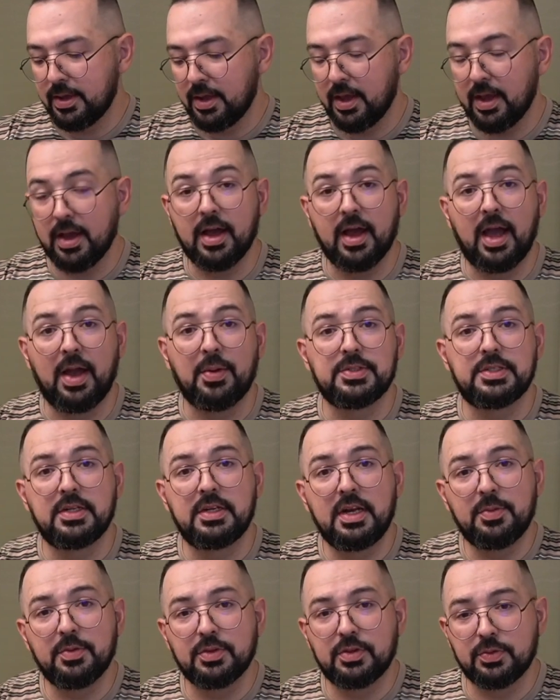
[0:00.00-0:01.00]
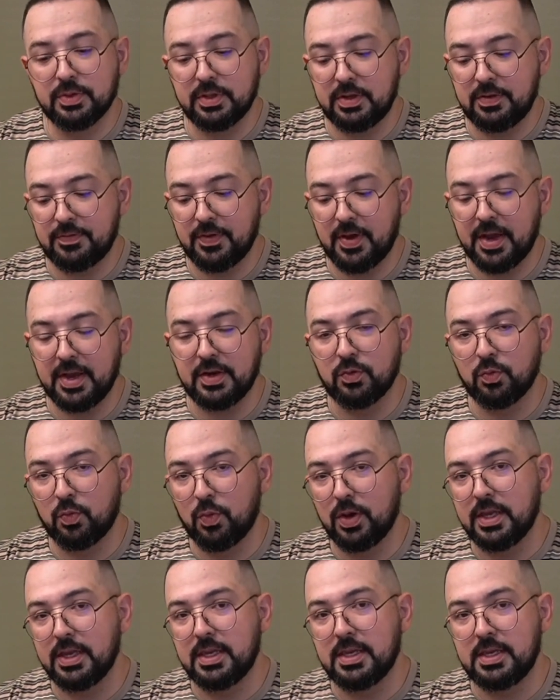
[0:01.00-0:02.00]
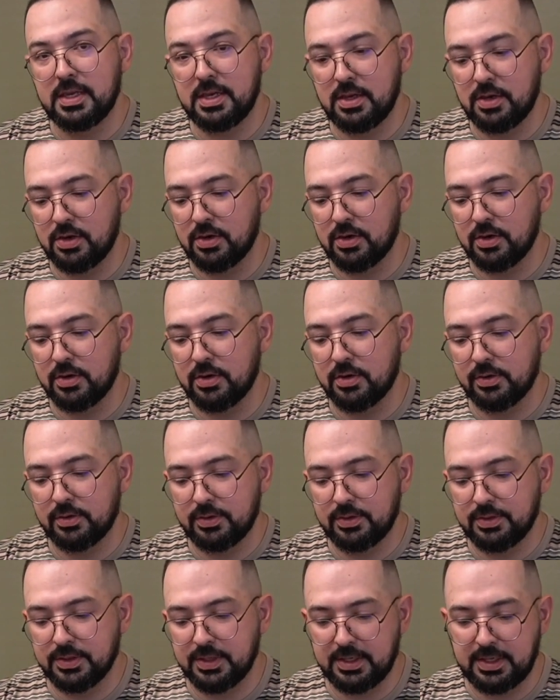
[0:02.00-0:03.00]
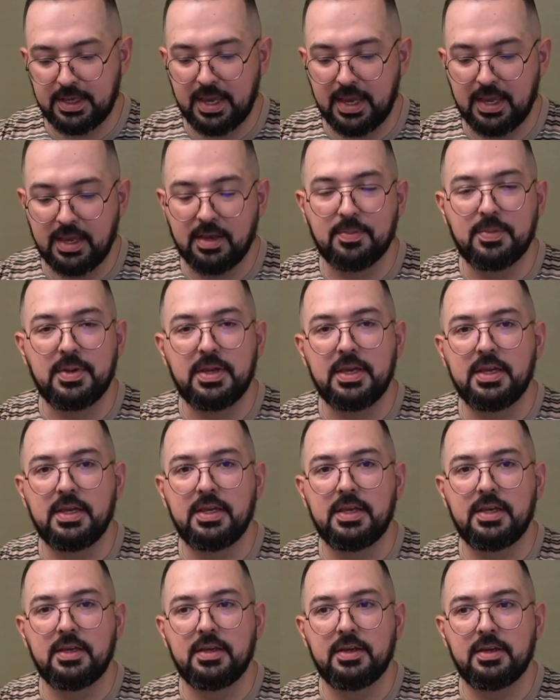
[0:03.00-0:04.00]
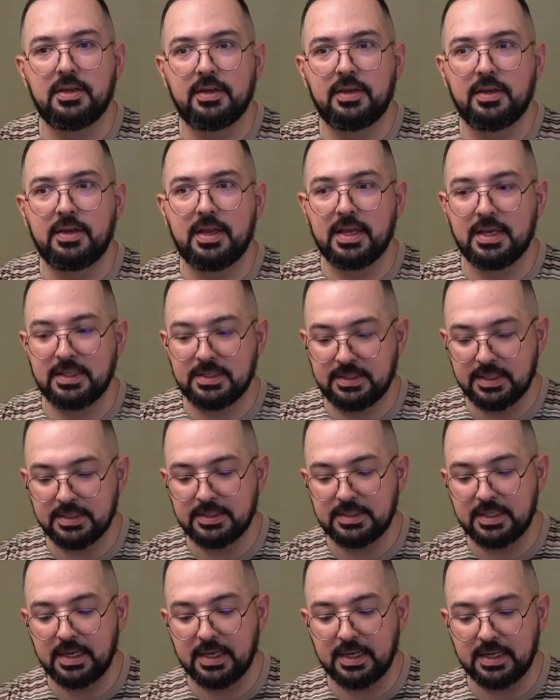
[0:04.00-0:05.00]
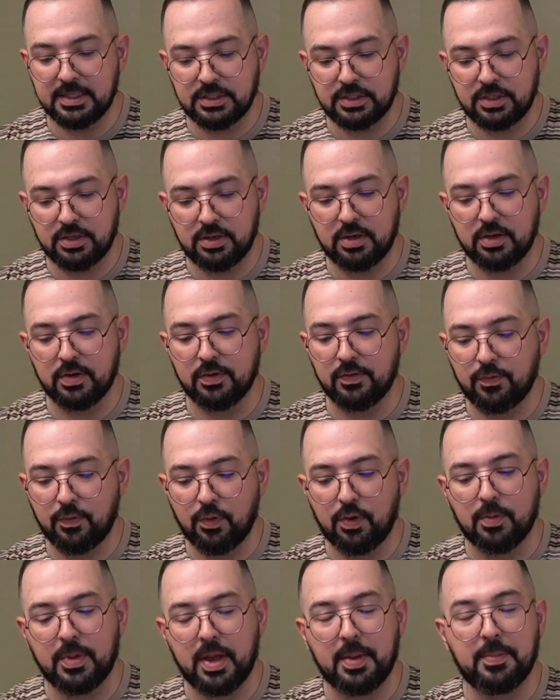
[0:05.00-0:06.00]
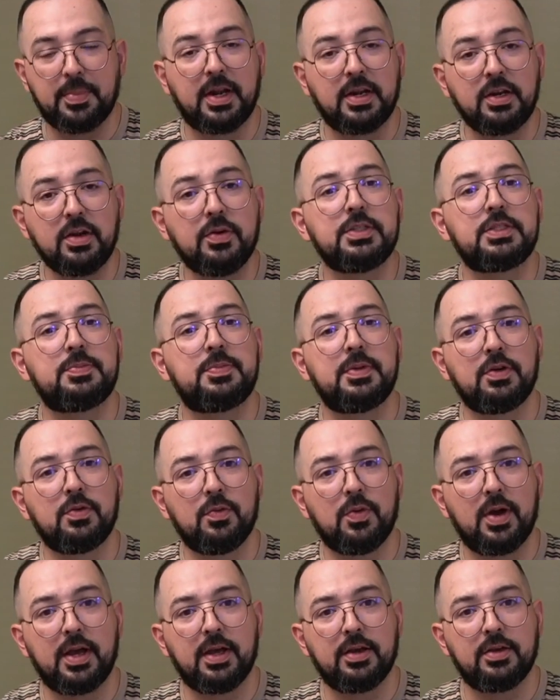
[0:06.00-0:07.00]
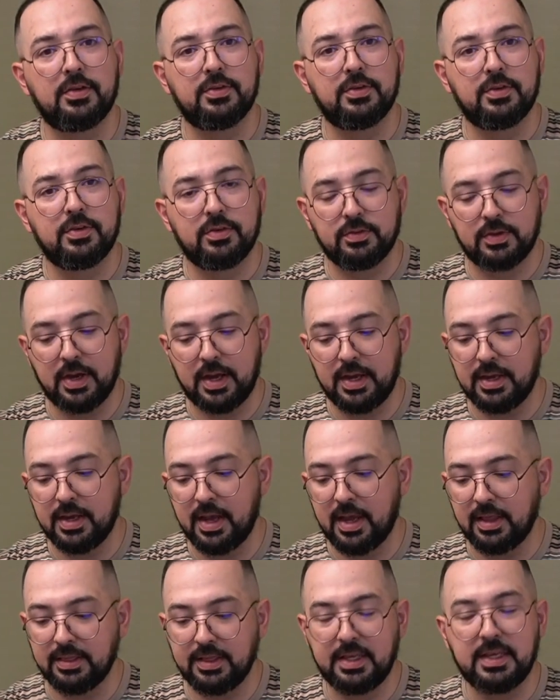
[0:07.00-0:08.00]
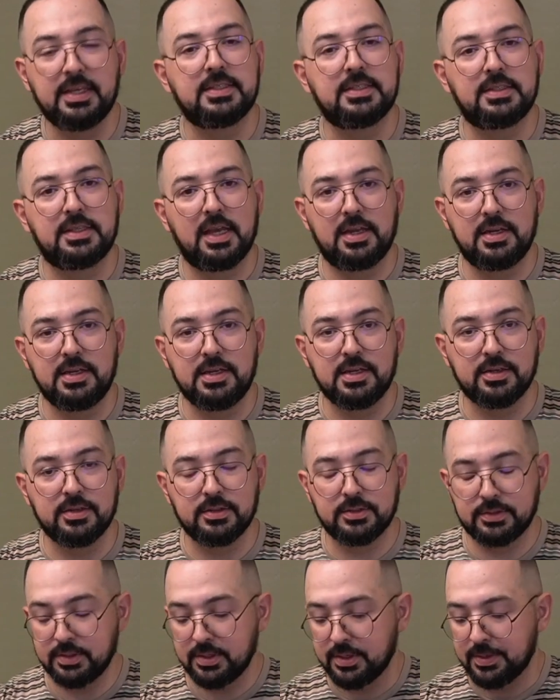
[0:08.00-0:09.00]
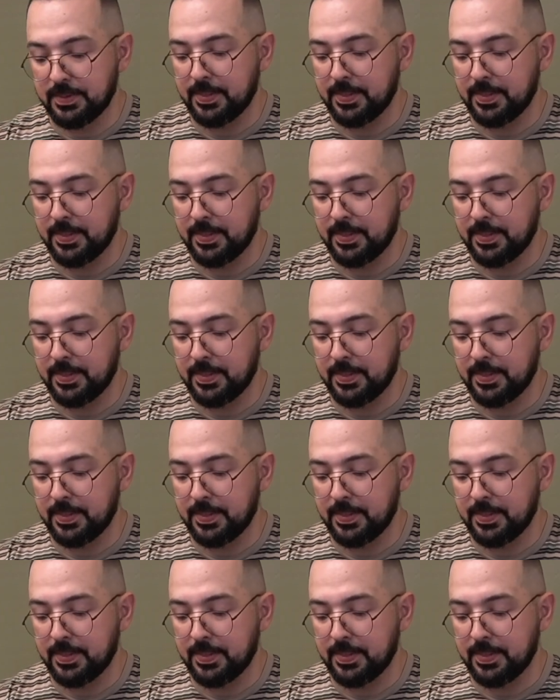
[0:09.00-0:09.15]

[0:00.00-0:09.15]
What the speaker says: I was unable to really find what year the KME existed in its current format, but I know it's been a while, right? At least 10 years.